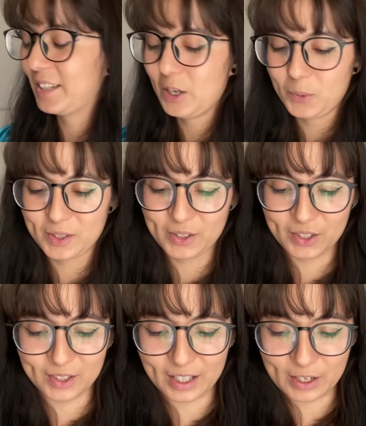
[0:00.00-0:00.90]
it was
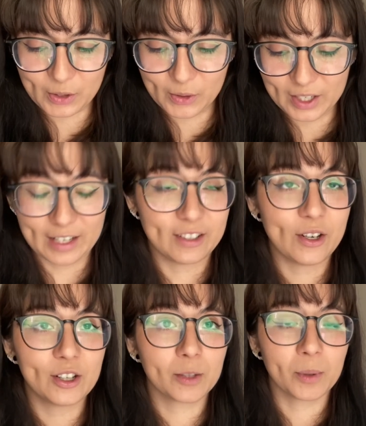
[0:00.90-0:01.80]
discontinued and I
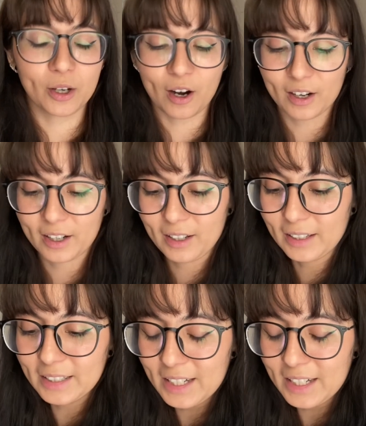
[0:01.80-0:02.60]
saw it on Mercari.